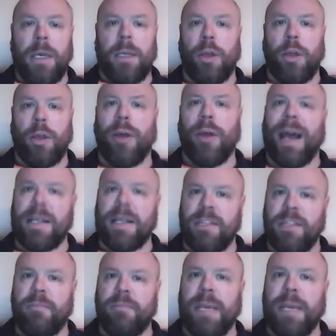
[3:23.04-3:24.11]
Now, as
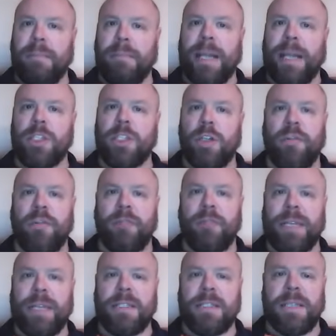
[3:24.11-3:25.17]
I've made mention of in
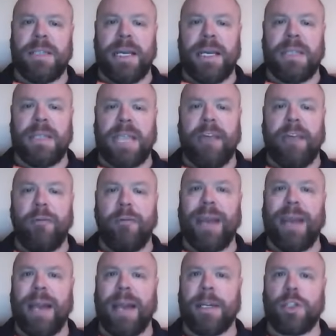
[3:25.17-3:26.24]
recent days, if
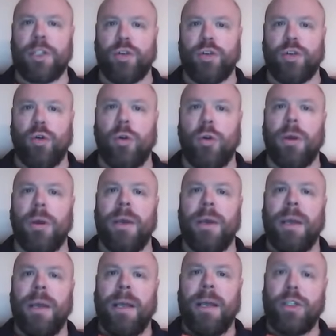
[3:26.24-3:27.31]
we had a strong
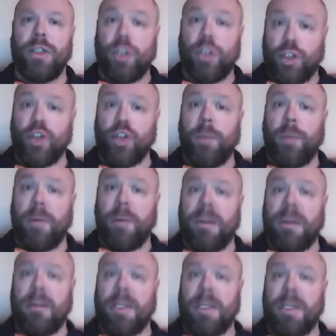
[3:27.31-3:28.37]
to super
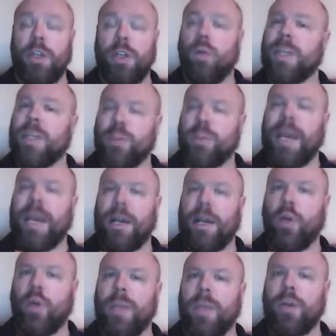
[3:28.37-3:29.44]
El Nino, which we I
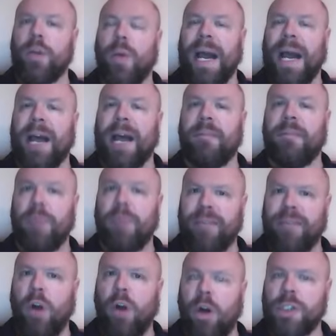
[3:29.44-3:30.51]
know we don't have,
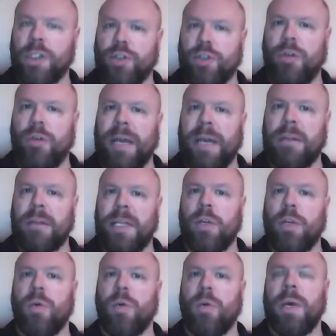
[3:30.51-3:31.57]
we've got a strong El
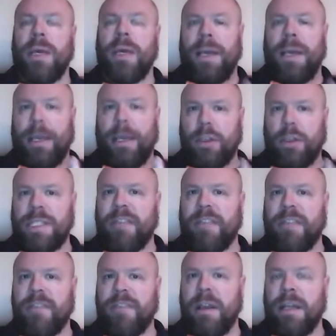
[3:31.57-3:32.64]
Nino. It looks as
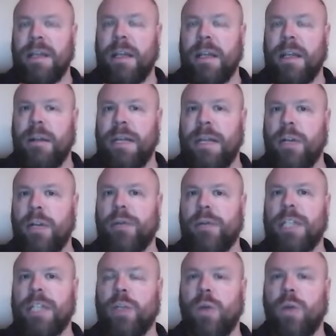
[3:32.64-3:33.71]
if the El Nino
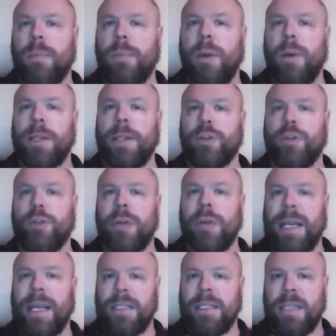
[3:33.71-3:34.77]
region 1.2
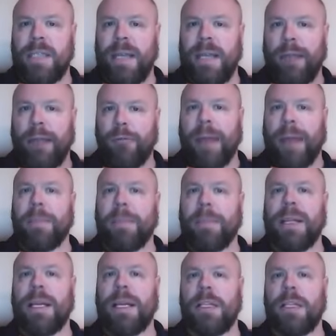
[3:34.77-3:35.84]
is uh,
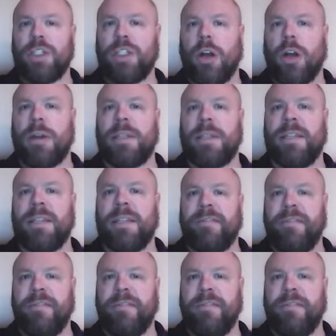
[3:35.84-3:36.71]
rapidly starting to